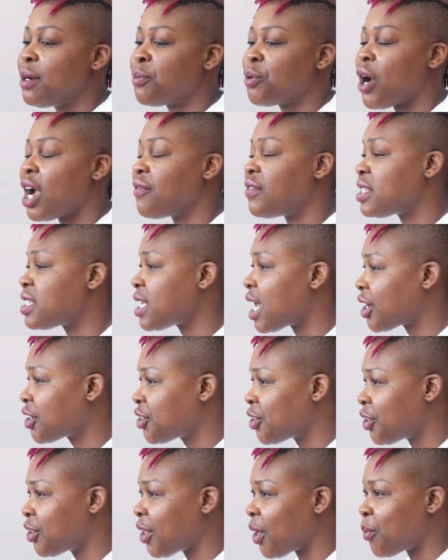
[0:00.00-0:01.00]
private
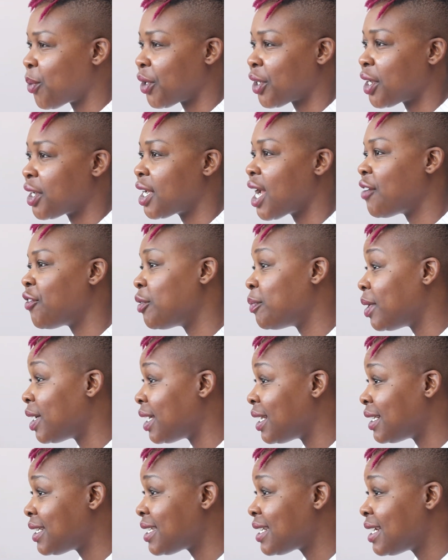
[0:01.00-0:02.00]
sector, that work in
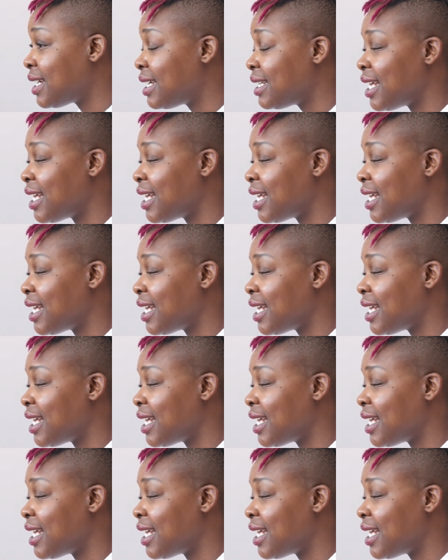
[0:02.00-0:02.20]
government,